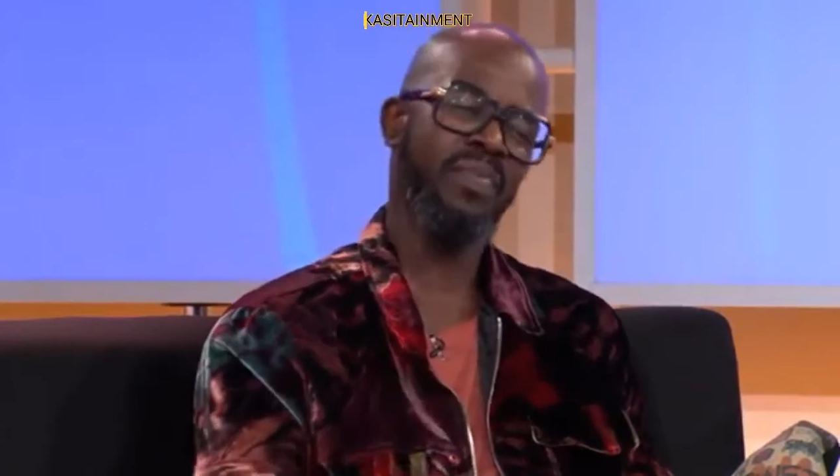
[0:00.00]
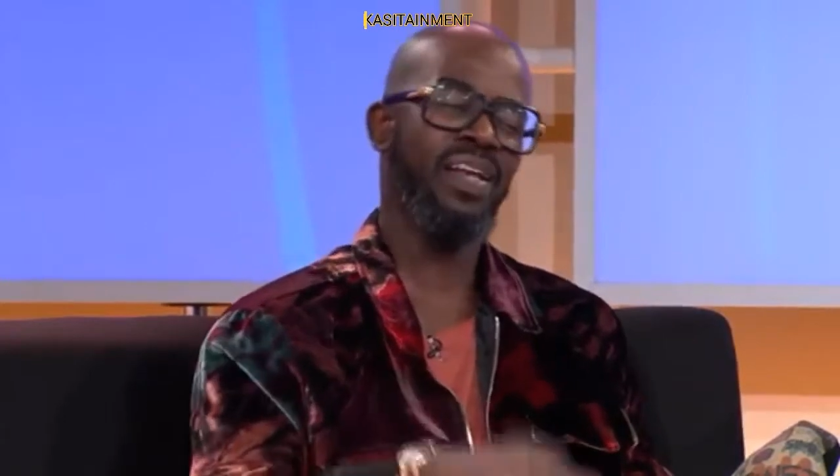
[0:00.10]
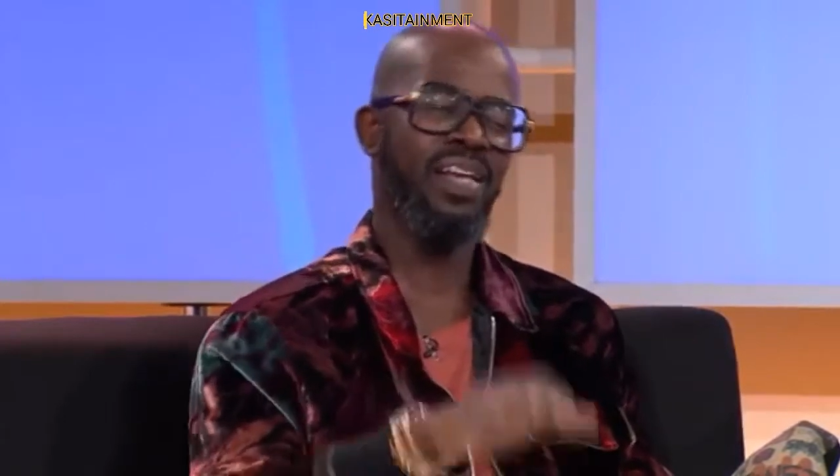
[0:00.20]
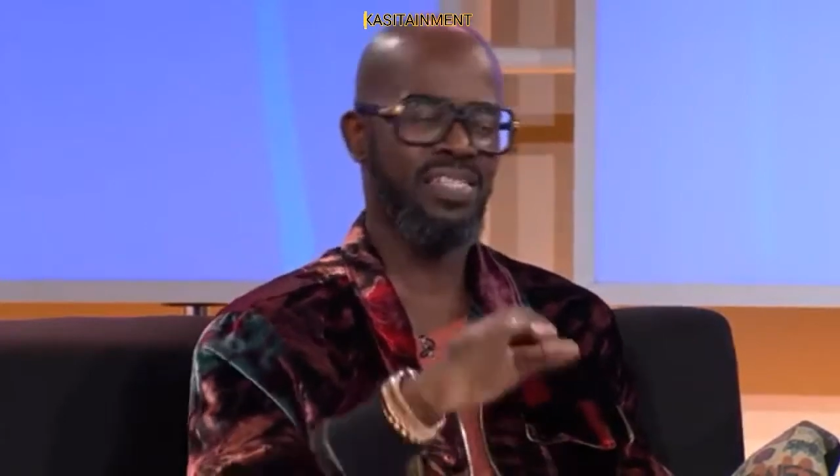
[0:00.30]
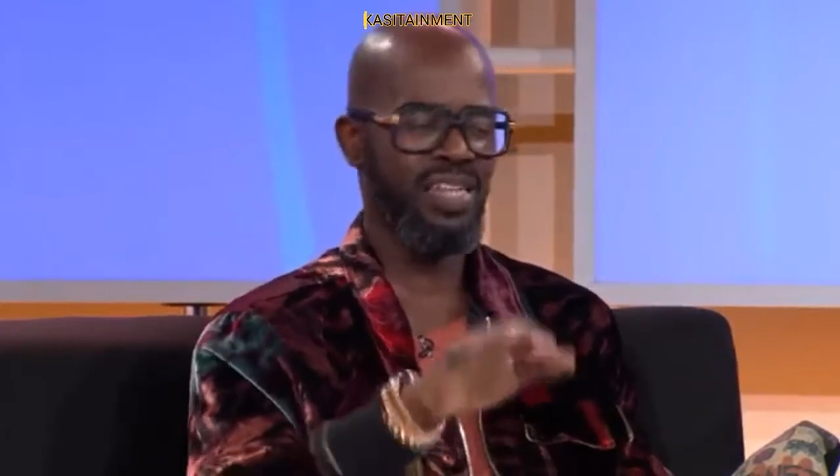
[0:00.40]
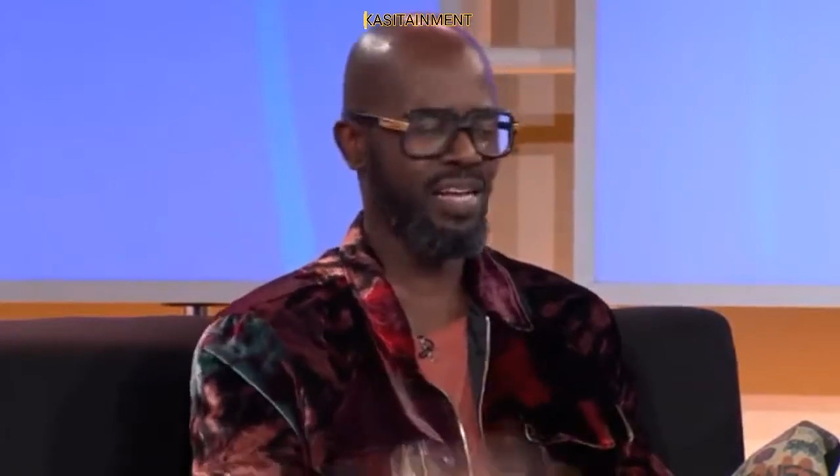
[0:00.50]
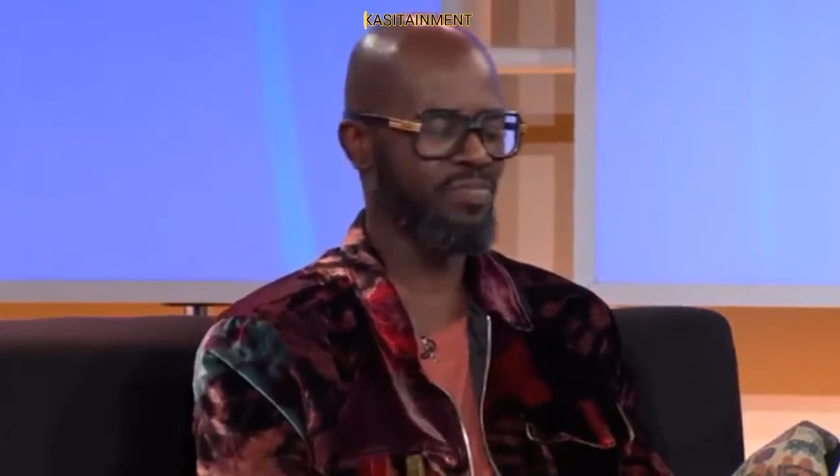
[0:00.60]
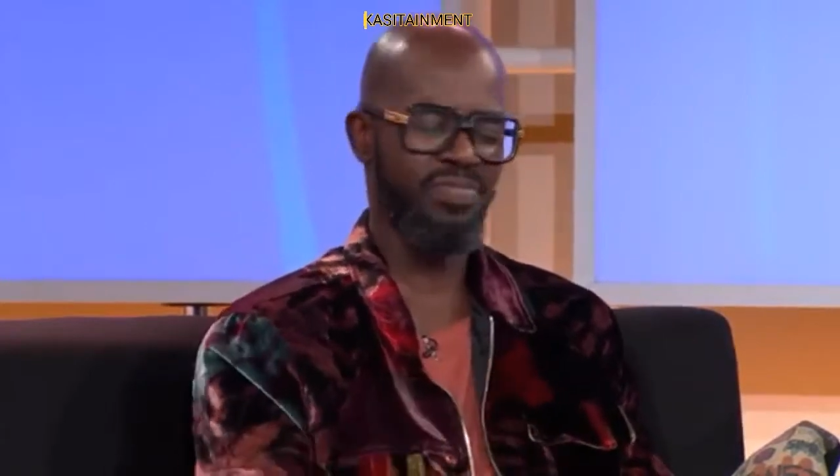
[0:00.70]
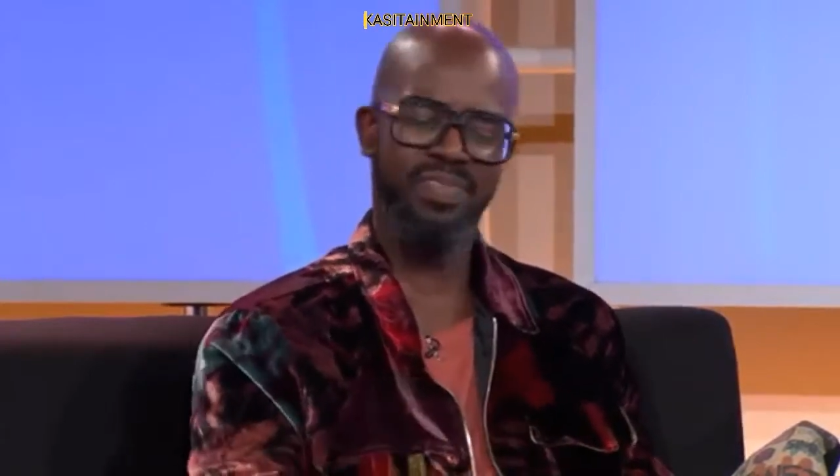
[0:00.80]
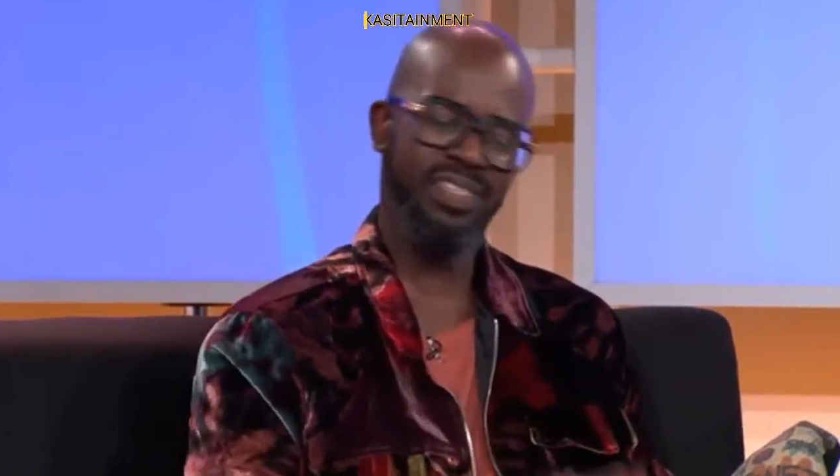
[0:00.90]
LA is
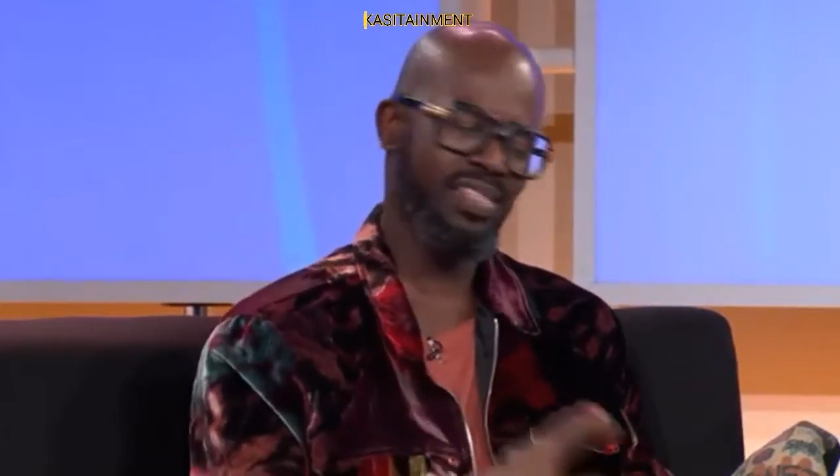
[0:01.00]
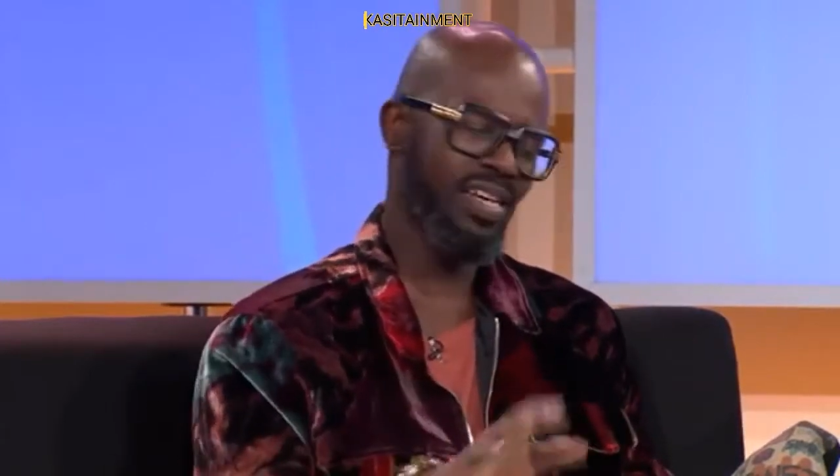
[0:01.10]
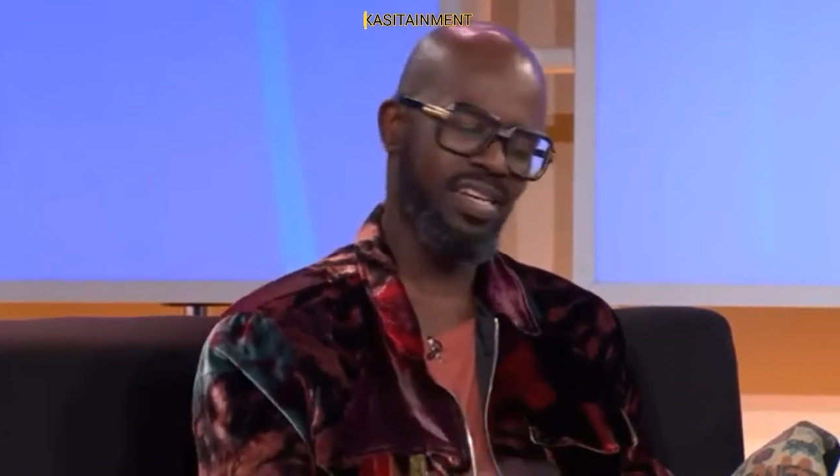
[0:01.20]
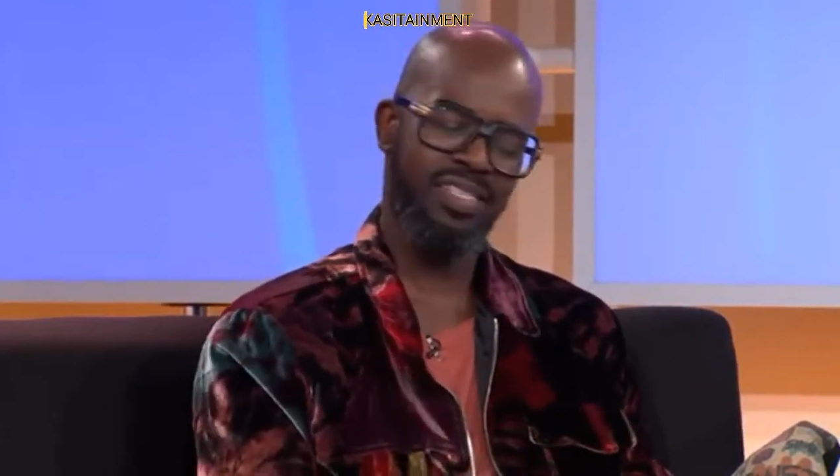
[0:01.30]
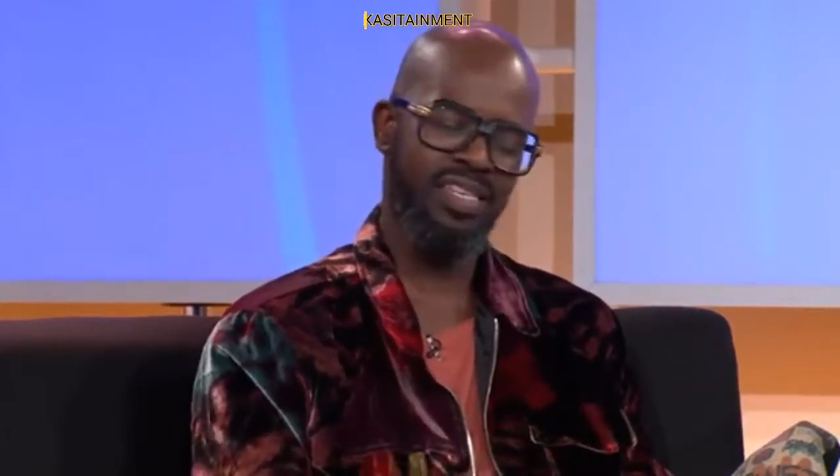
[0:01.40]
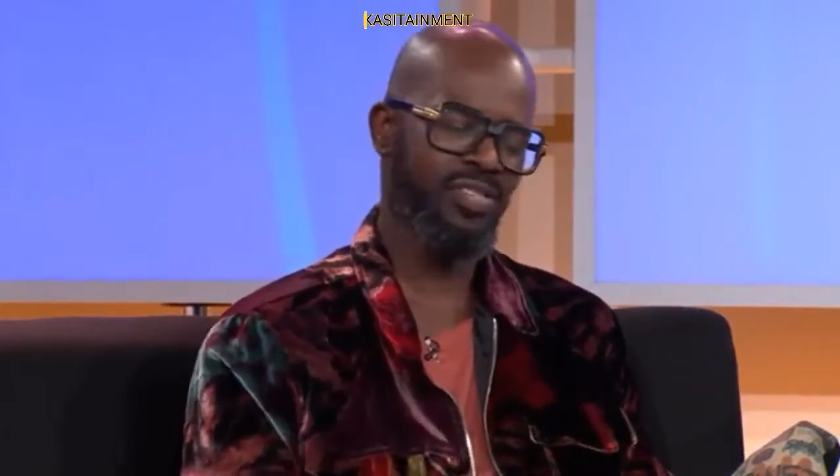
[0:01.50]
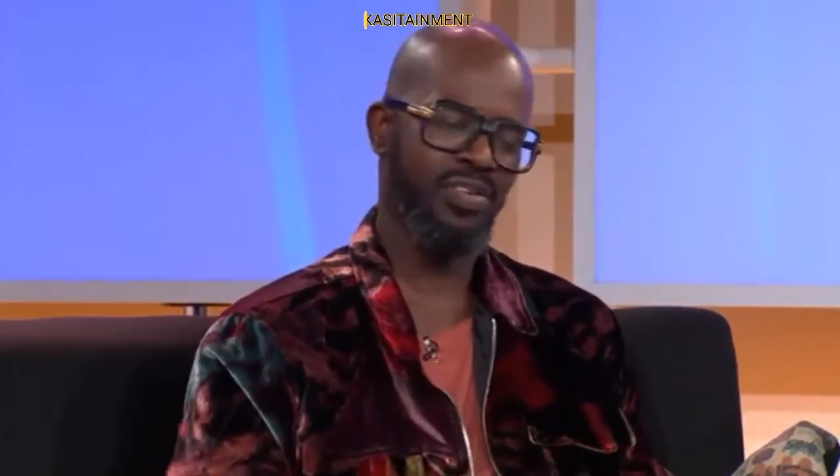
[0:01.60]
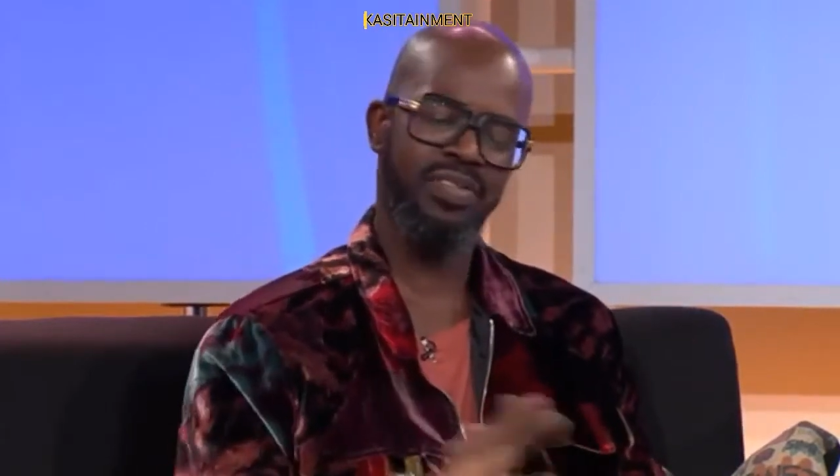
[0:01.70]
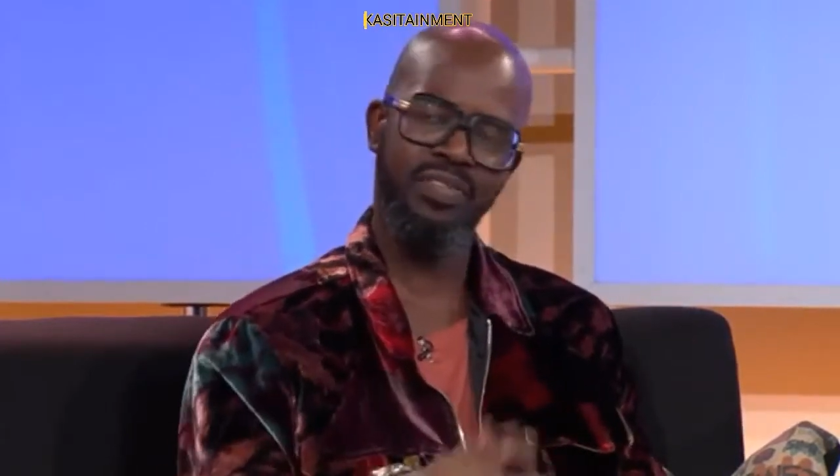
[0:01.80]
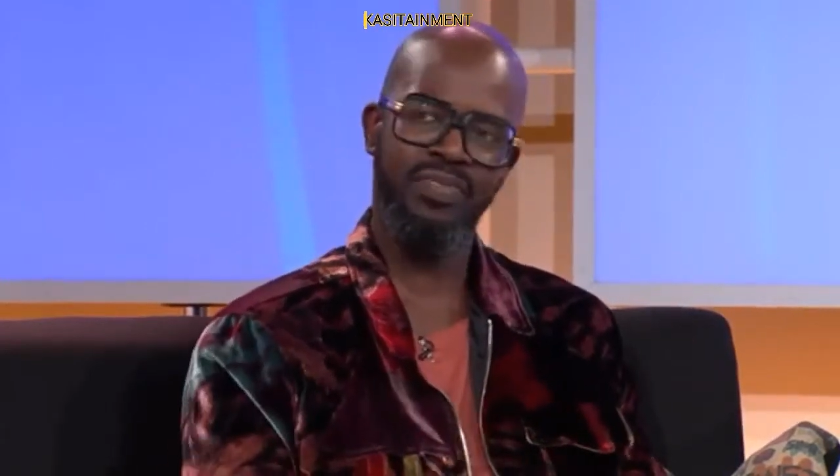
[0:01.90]
it's
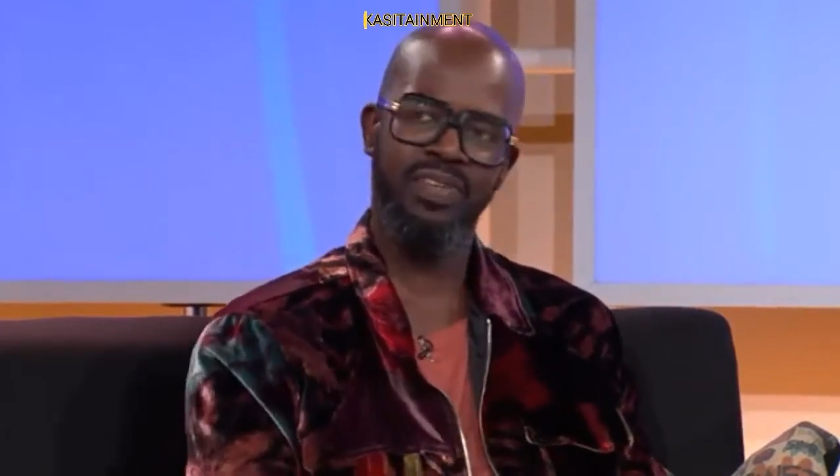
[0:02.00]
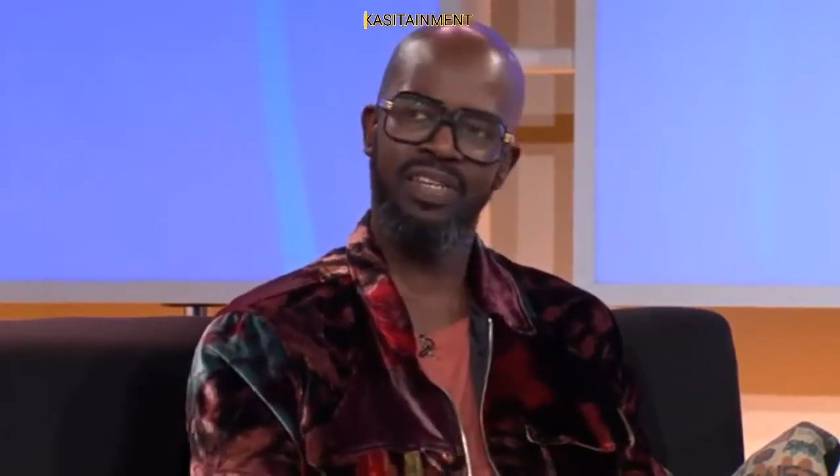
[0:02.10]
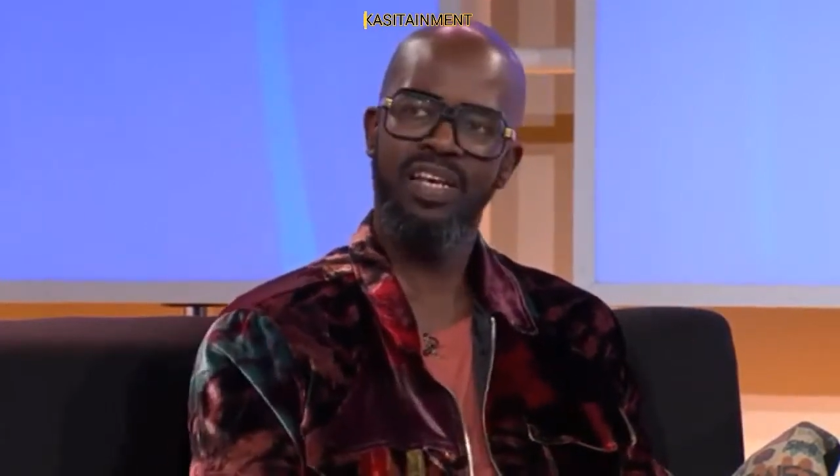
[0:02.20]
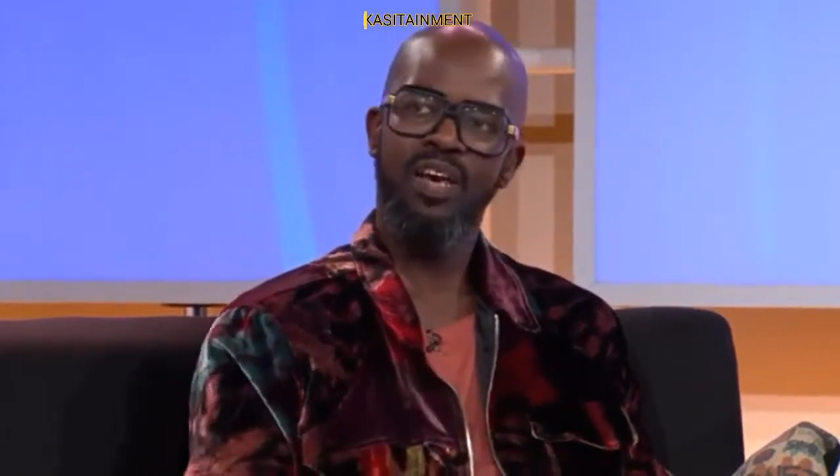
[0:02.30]
all different.